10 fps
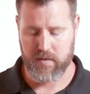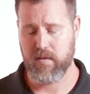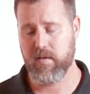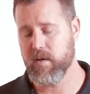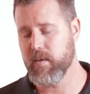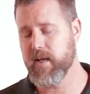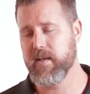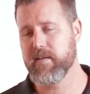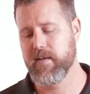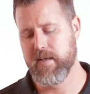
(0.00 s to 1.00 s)
You can go
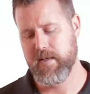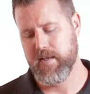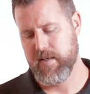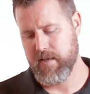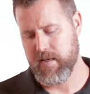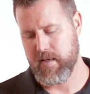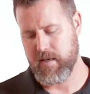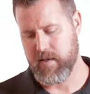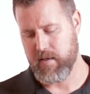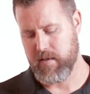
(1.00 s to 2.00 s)
ahead,
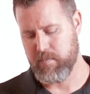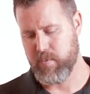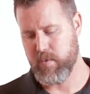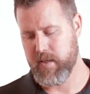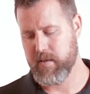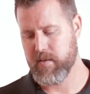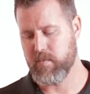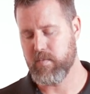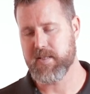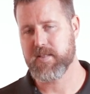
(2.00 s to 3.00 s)
put in
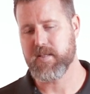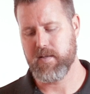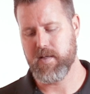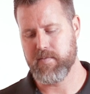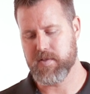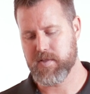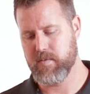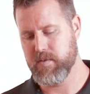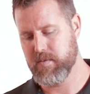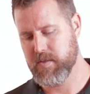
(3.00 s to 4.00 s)
the rest of the
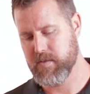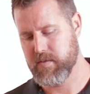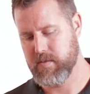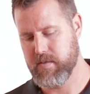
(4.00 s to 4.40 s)
screws,